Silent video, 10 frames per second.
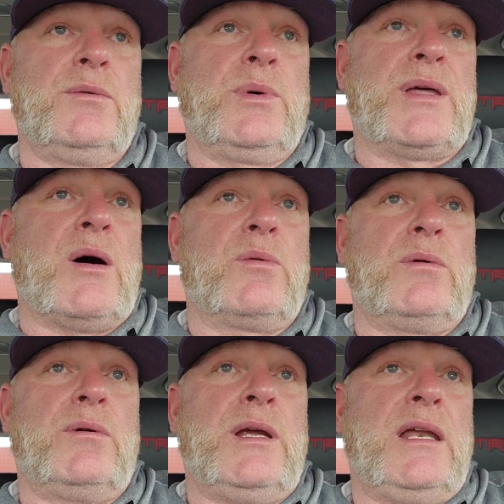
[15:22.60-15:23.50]
without
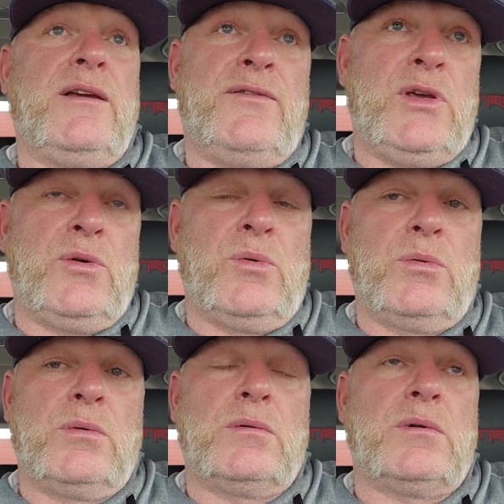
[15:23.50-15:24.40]
any of you,
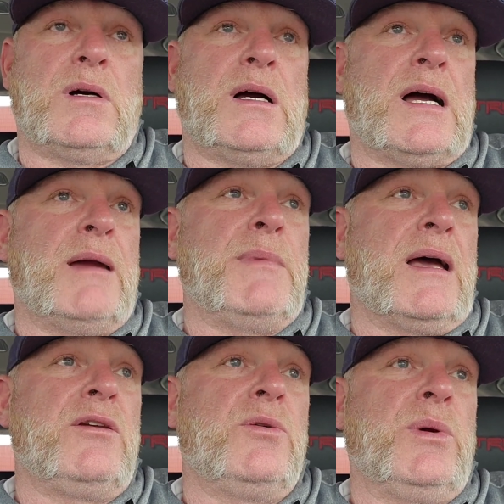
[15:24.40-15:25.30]
I'm
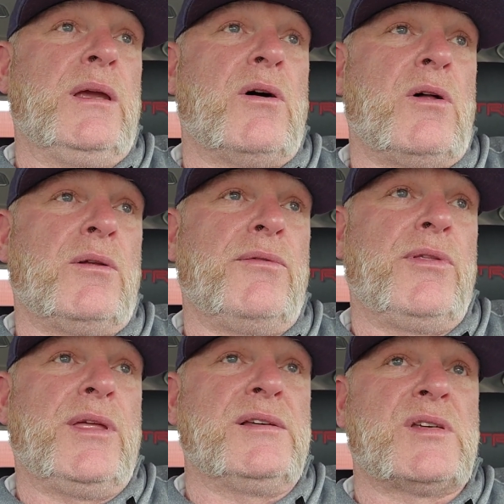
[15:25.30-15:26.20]
not doing all of
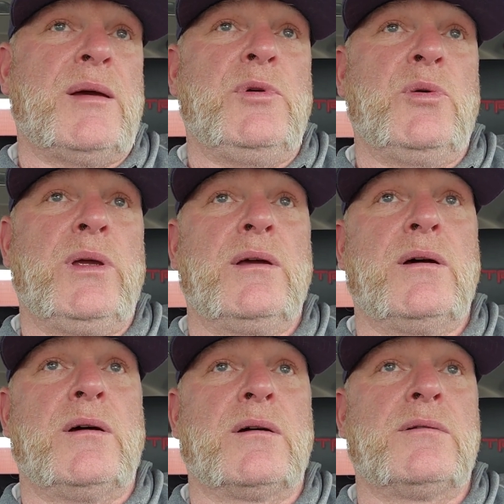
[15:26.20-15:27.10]
the things I'm doing.
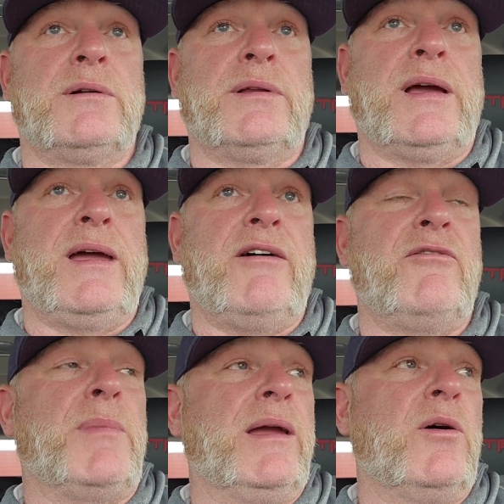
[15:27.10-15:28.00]
Clearly, I
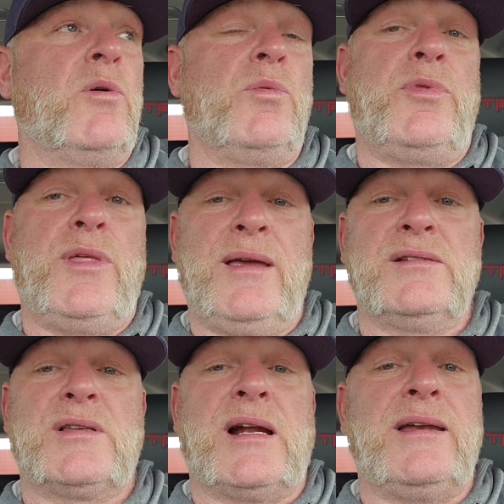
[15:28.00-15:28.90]
have my own
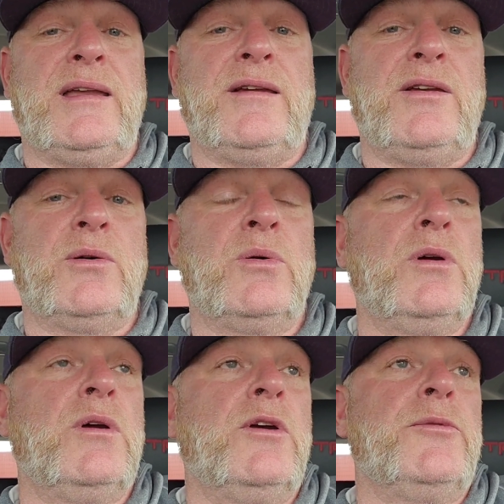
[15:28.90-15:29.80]
things that I need to do.
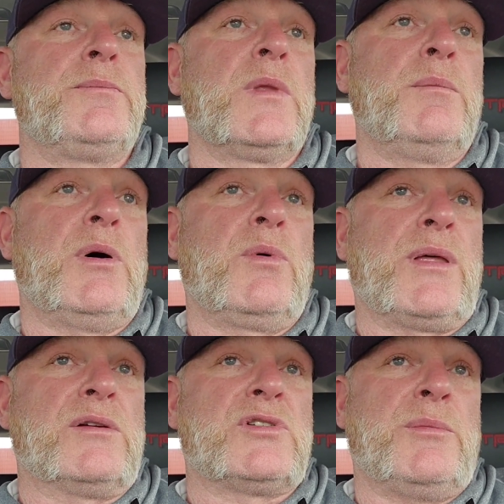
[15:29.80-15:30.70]
But
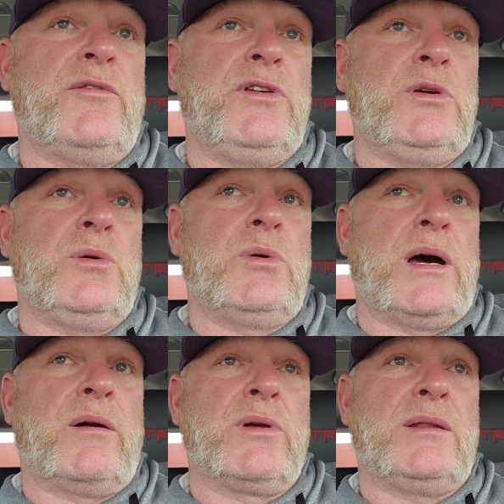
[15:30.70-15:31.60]
without some of you,
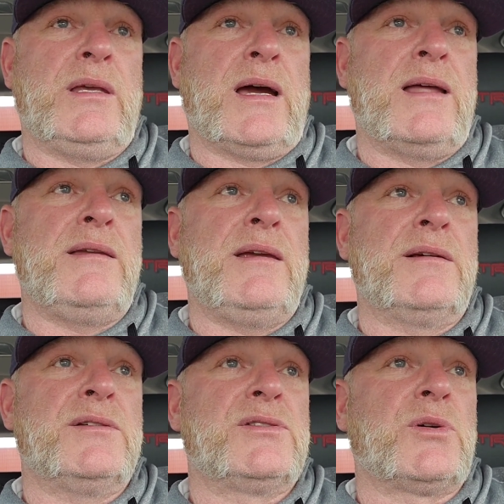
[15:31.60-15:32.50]
I don't get the
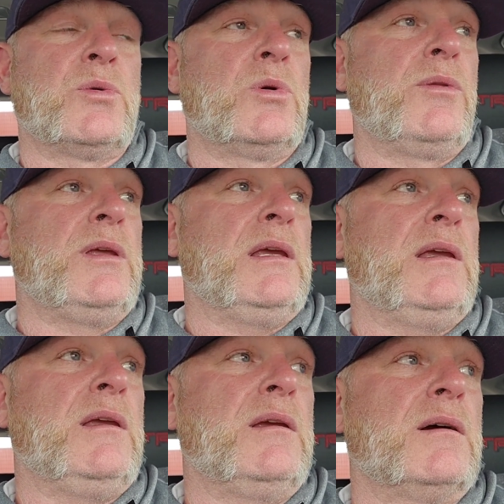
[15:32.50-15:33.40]
ideas or
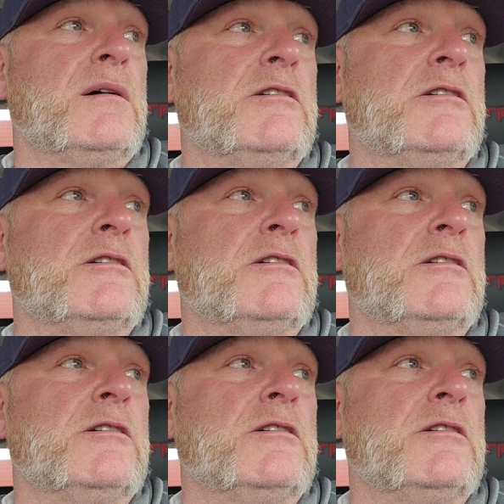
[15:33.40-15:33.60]
the